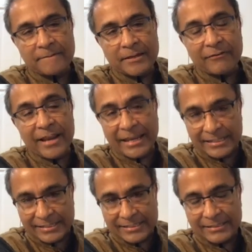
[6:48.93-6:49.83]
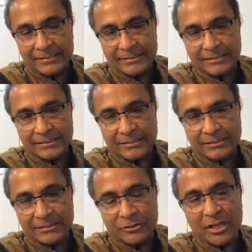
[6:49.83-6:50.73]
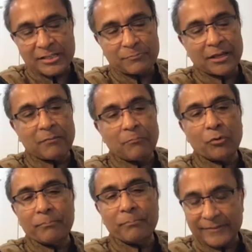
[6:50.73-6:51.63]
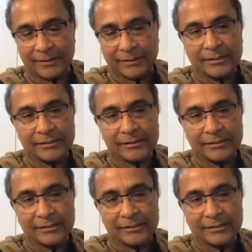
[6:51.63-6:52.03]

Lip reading: raised, which has become more basic